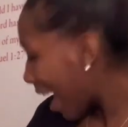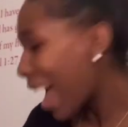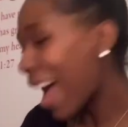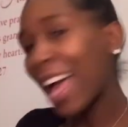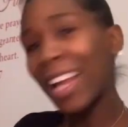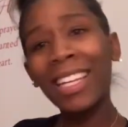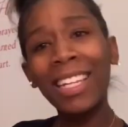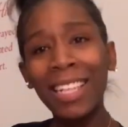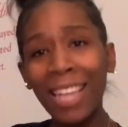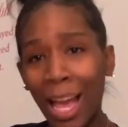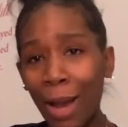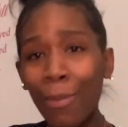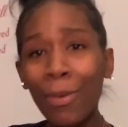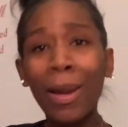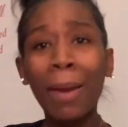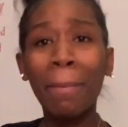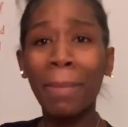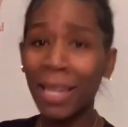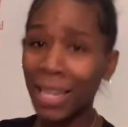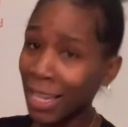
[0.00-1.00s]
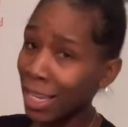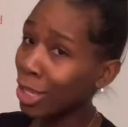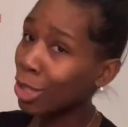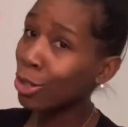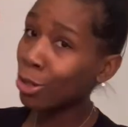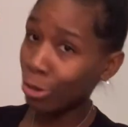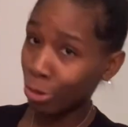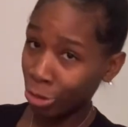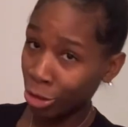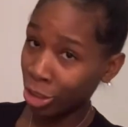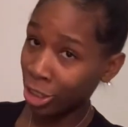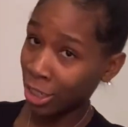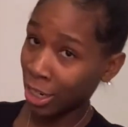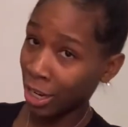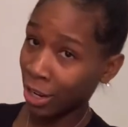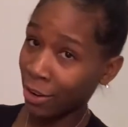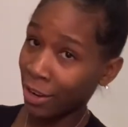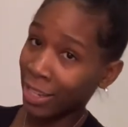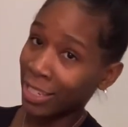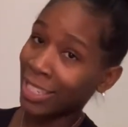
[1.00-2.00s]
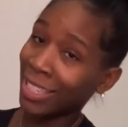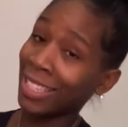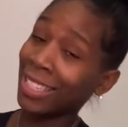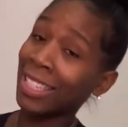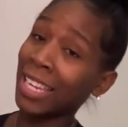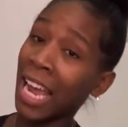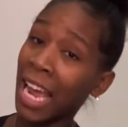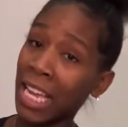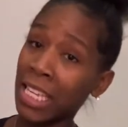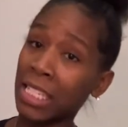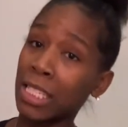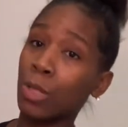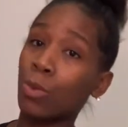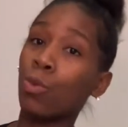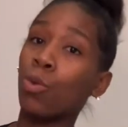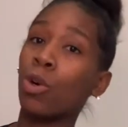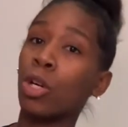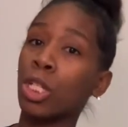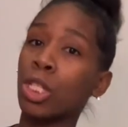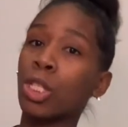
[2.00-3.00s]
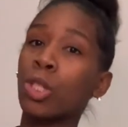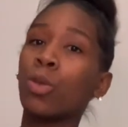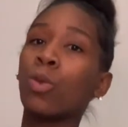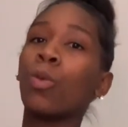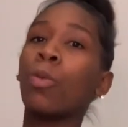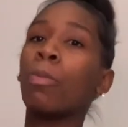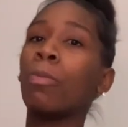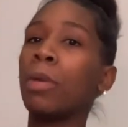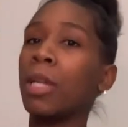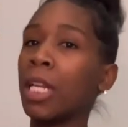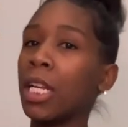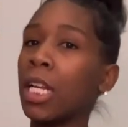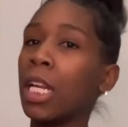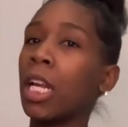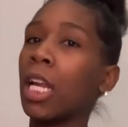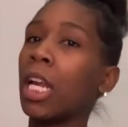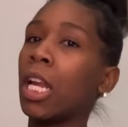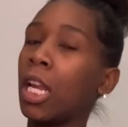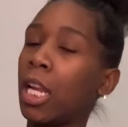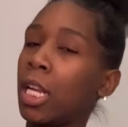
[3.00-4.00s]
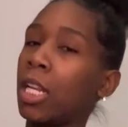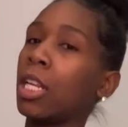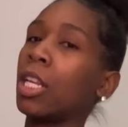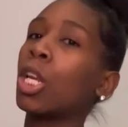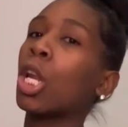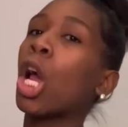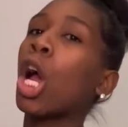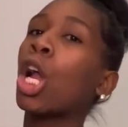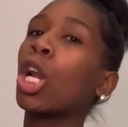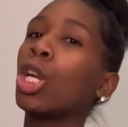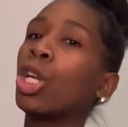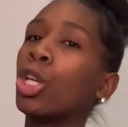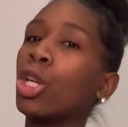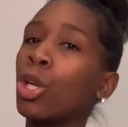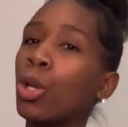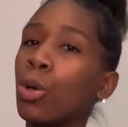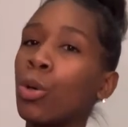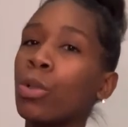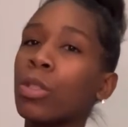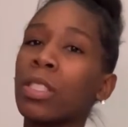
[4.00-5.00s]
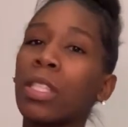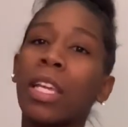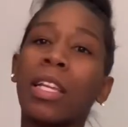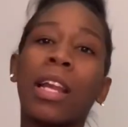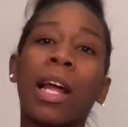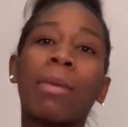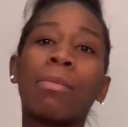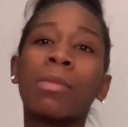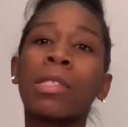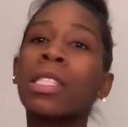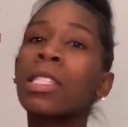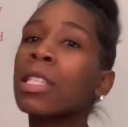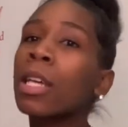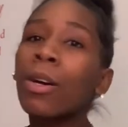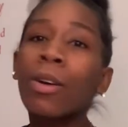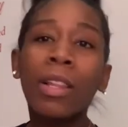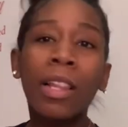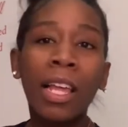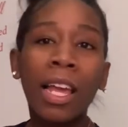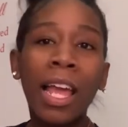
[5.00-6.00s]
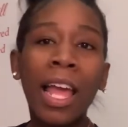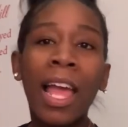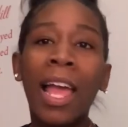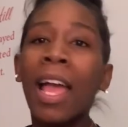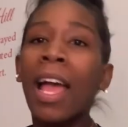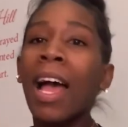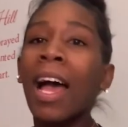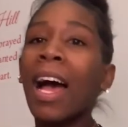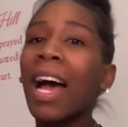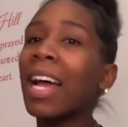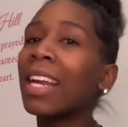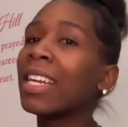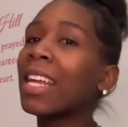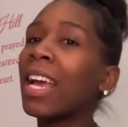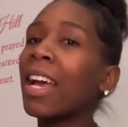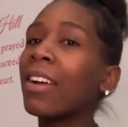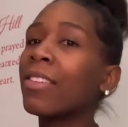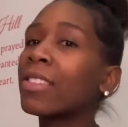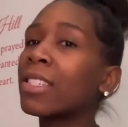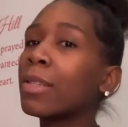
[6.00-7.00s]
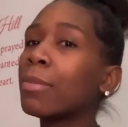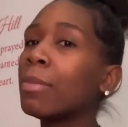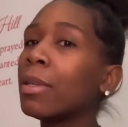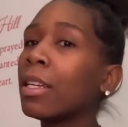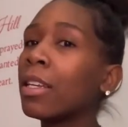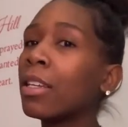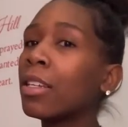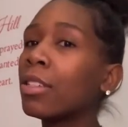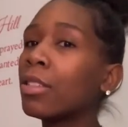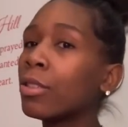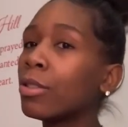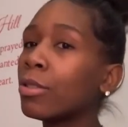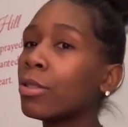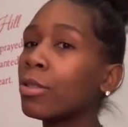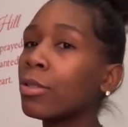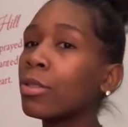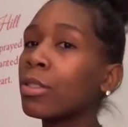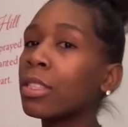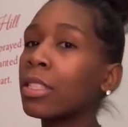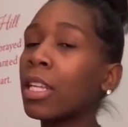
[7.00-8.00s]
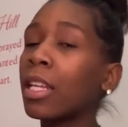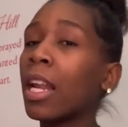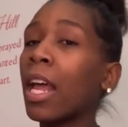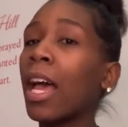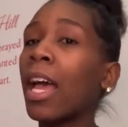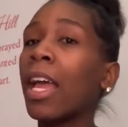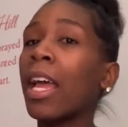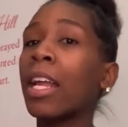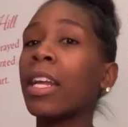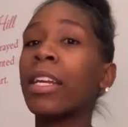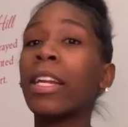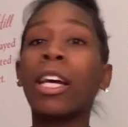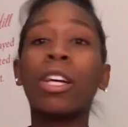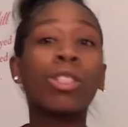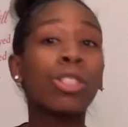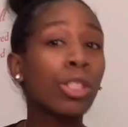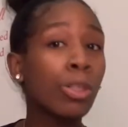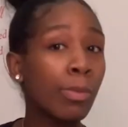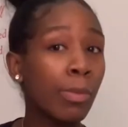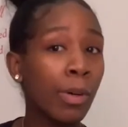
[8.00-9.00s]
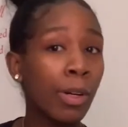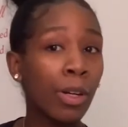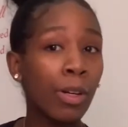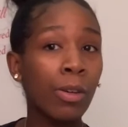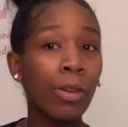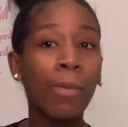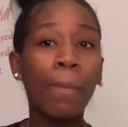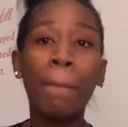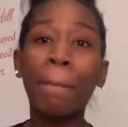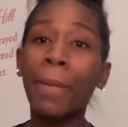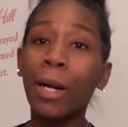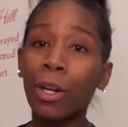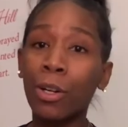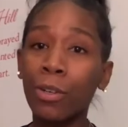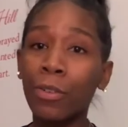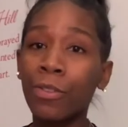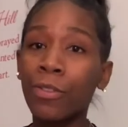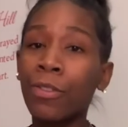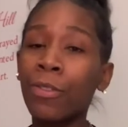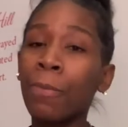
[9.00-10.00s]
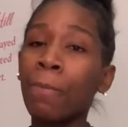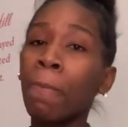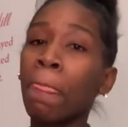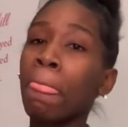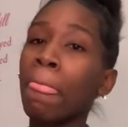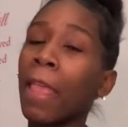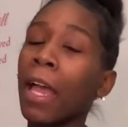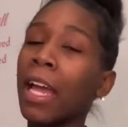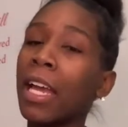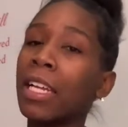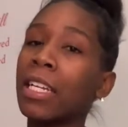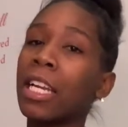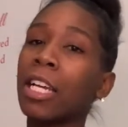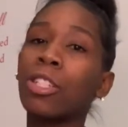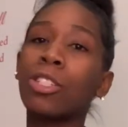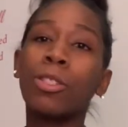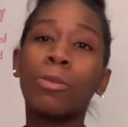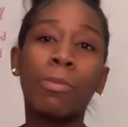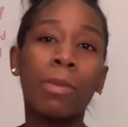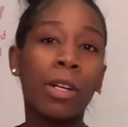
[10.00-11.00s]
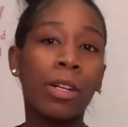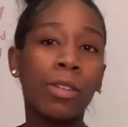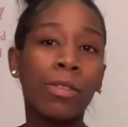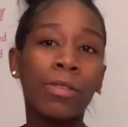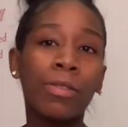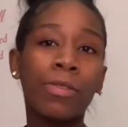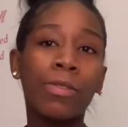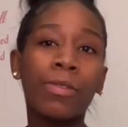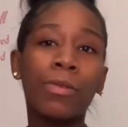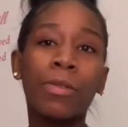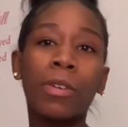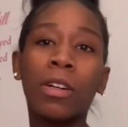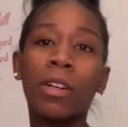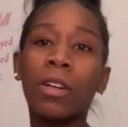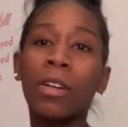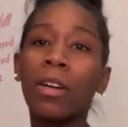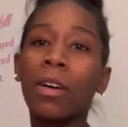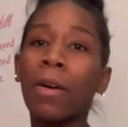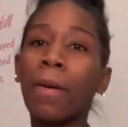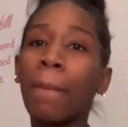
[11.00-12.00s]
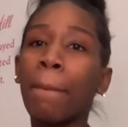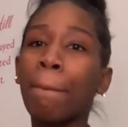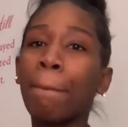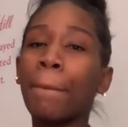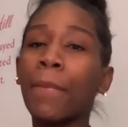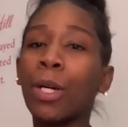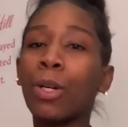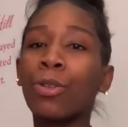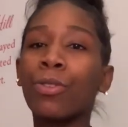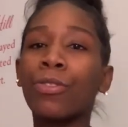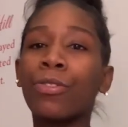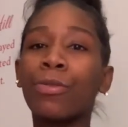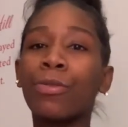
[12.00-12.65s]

I did not want to be induced, y'all. I did not want to be induced. And I'm so glad I didn't have to be induced. And I had natural birth. I had natural birth. Um, birth.